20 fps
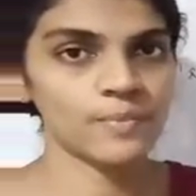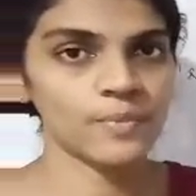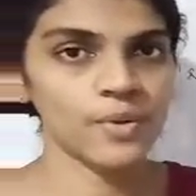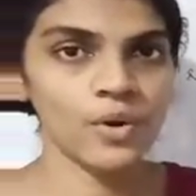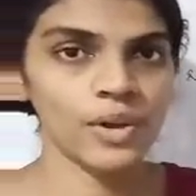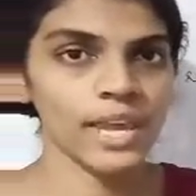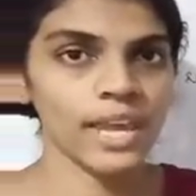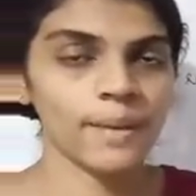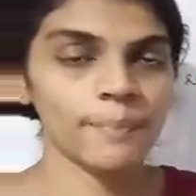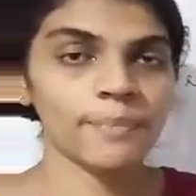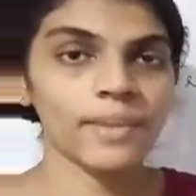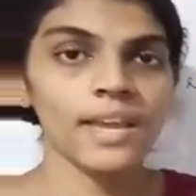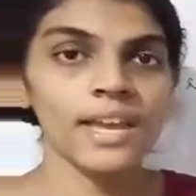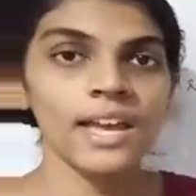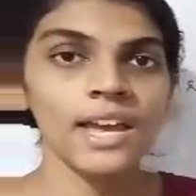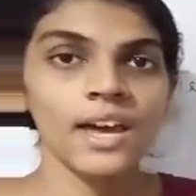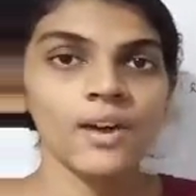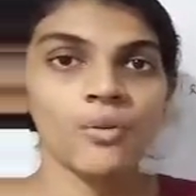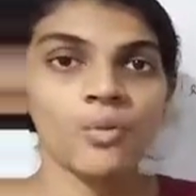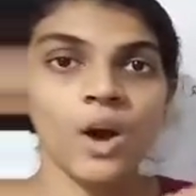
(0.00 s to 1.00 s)
Okay,
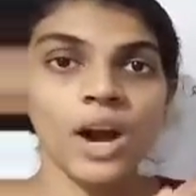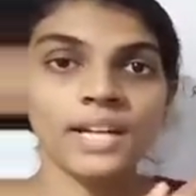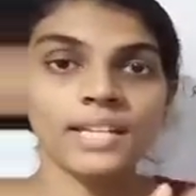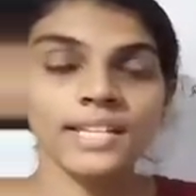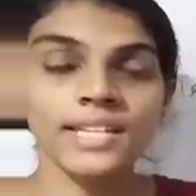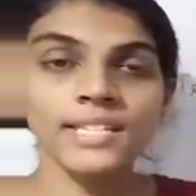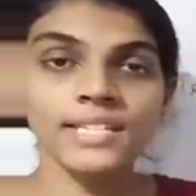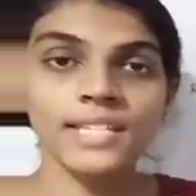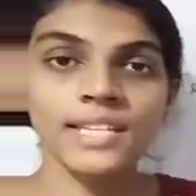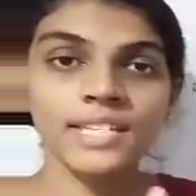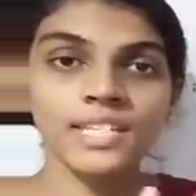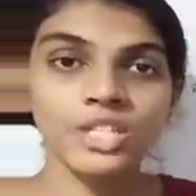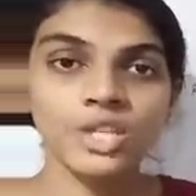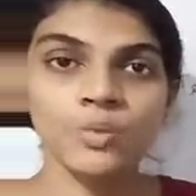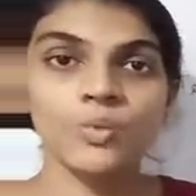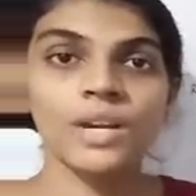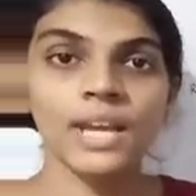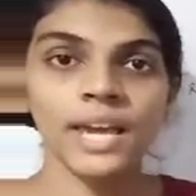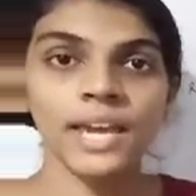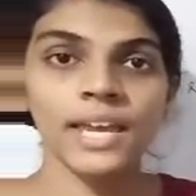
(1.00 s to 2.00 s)
what is the
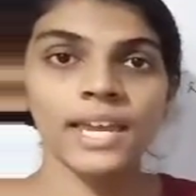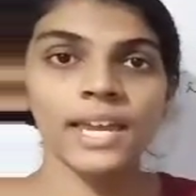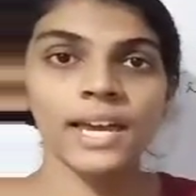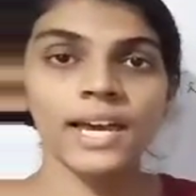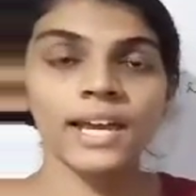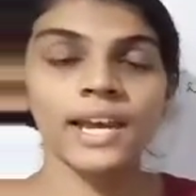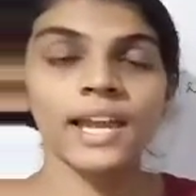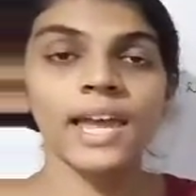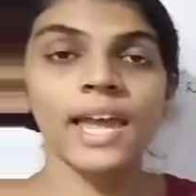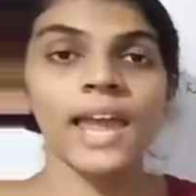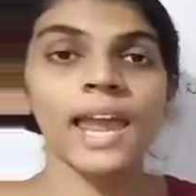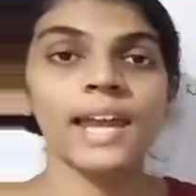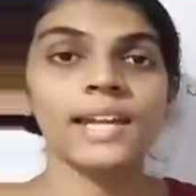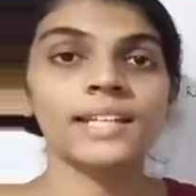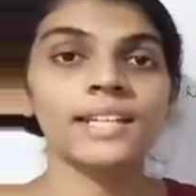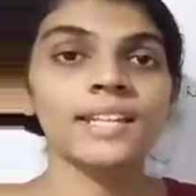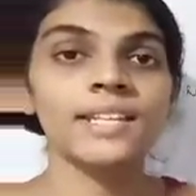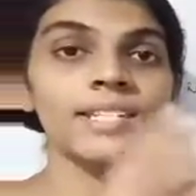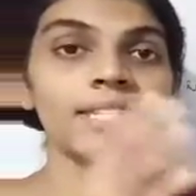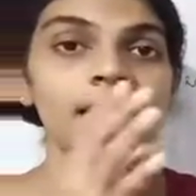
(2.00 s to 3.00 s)
stimuli here?
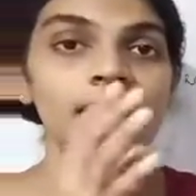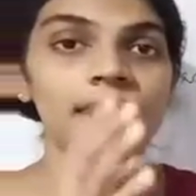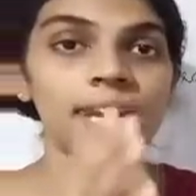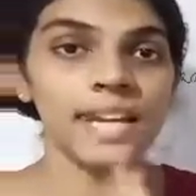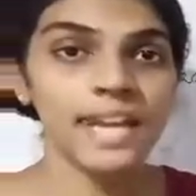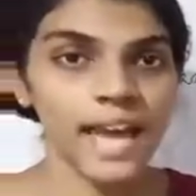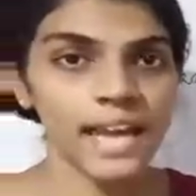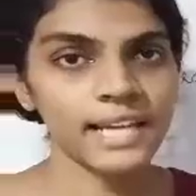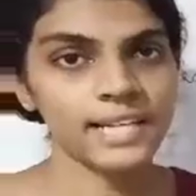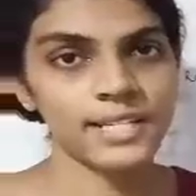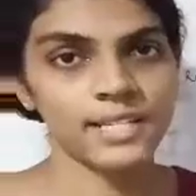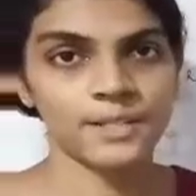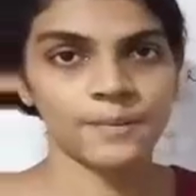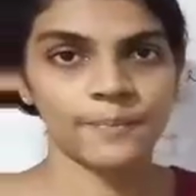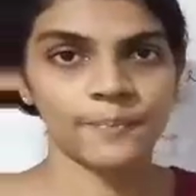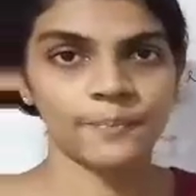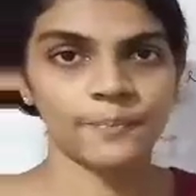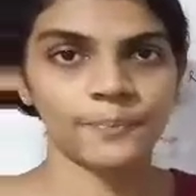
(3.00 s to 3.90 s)
It is light.